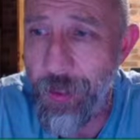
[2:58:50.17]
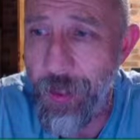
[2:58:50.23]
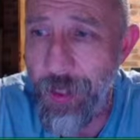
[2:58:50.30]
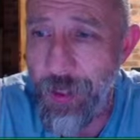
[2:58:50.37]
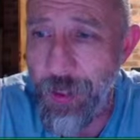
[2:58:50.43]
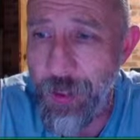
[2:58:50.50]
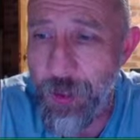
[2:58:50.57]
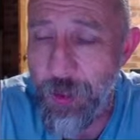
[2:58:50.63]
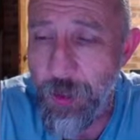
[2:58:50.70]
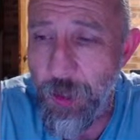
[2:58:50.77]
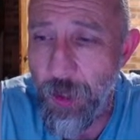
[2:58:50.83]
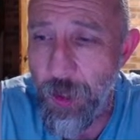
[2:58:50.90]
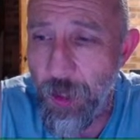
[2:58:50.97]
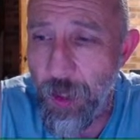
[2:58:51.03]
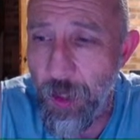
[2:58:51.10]
this.
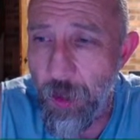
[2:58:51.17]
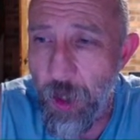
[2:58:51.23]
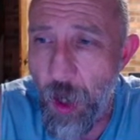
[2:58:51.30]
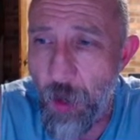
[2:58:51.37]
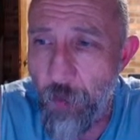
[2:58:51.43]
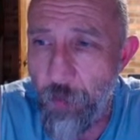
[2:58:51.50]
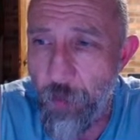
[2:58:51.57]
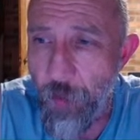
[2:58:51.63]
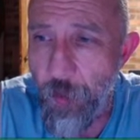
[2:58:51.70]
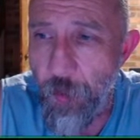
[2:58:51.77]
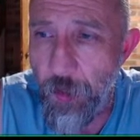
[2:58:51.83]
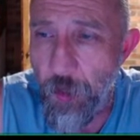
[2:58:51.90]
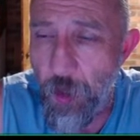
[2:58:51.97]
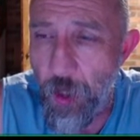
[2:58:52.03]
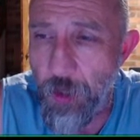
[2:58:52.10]
Hopefully you
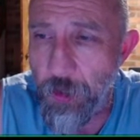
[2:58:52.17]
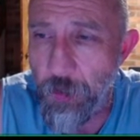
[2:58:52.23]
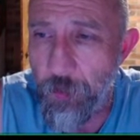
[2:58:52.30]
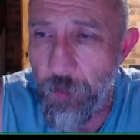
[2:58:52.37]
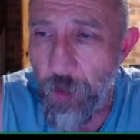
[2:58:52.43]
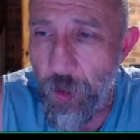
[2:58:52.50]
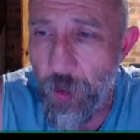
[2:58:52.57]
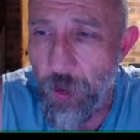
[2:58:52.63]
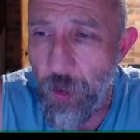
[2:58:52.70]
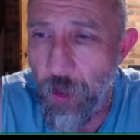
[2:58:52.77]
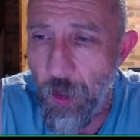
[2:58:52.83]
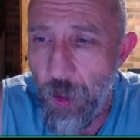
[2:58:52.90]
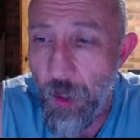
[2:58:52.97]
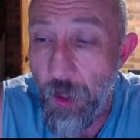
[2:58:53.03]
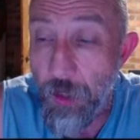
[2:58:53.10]
guys have got
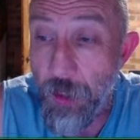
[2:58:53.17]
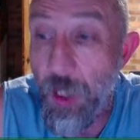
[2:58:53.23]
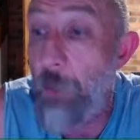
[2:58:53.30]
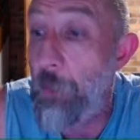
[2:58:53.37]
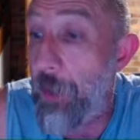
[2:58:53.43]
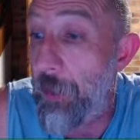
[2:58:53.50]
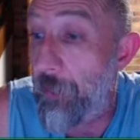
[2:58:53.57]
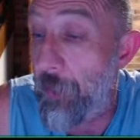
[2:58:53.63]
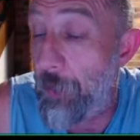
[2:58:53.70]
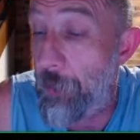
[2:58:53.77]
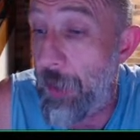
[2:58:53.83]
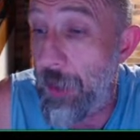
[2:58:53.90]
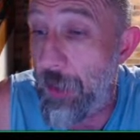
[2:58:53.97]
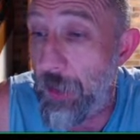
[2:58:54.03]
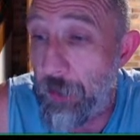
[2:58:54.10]
something from
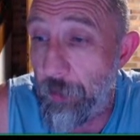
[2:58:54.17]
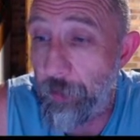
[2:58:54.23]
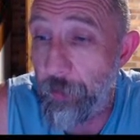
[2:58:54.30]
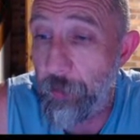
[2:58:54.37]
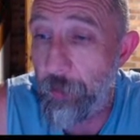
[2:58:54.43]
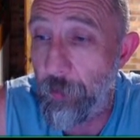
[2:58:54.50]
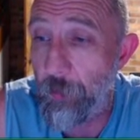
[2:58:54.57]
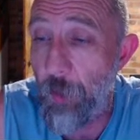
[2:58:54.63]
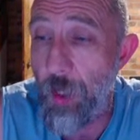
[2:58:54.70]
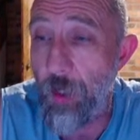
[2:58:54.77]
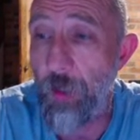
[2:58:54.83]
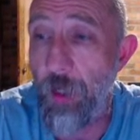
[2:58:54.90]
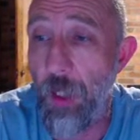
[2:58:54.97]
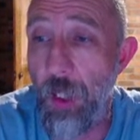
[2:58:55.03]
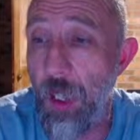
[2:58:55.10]
this,
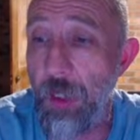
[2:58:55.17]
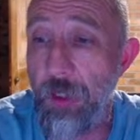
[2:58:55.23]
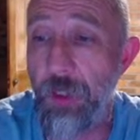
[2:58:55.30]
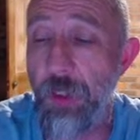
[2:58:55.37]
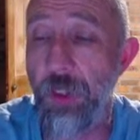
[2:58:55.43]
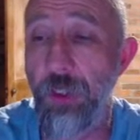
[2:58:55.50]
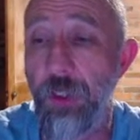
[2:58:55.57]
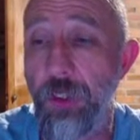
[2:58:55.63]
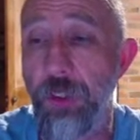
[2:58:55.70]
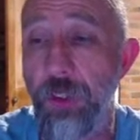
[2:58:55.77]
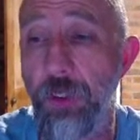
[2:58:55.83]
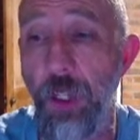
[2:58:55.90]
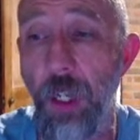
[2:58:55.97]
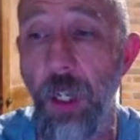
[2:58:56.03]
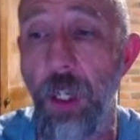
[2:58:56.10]
whether it's just
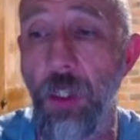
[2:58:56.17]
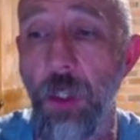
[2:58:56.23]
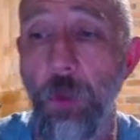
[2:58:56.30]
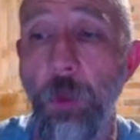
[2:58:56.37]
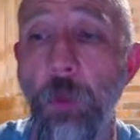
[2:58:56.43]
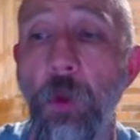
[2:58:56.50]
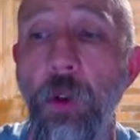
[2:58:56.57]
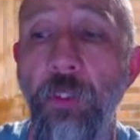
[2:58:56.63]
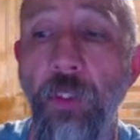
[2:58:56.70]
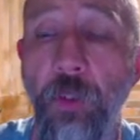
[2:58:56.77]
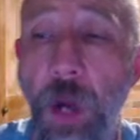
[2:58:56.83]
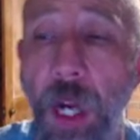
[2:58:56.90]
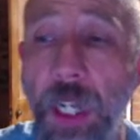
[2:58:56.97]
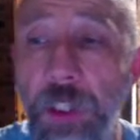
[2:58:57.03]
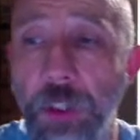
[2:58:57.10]
a little bit more
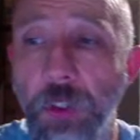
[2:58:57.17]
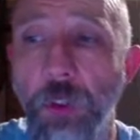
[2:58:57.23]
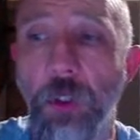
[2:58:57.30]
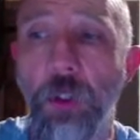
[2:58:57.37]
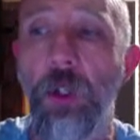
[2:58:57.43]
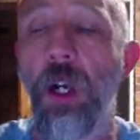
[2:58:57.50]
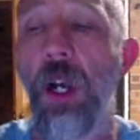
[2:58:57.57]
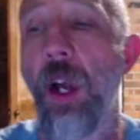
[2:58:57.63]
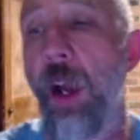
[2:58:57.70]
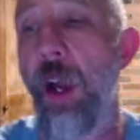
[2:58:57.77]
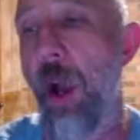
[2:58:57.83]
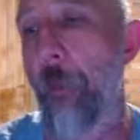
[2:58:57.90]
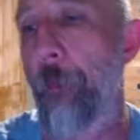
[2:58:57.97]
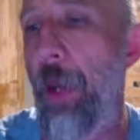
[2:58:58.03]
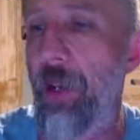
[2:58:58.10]
information or
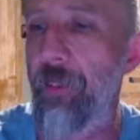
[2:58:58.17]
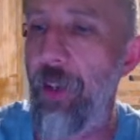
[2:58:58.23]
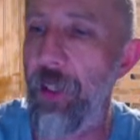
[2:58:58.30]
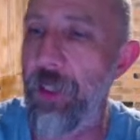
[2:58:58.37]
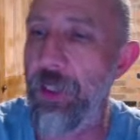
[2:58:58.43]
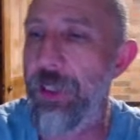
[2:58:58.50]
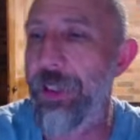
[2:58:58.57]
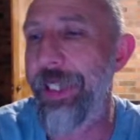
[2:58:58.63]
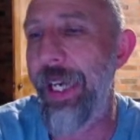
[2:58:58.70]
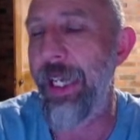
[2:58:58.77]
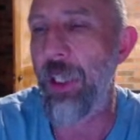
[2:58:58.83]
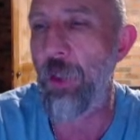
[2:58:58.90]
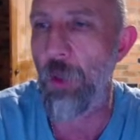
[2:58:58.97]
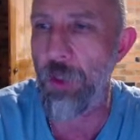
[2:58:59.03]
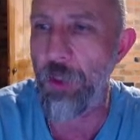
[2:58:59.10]
a better
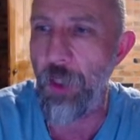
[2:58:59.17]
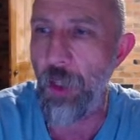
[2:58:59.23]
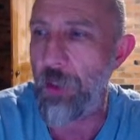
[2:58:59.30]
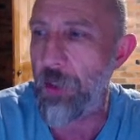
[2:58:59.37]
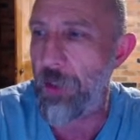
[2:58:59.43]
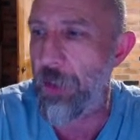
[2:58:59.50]
understanding of what social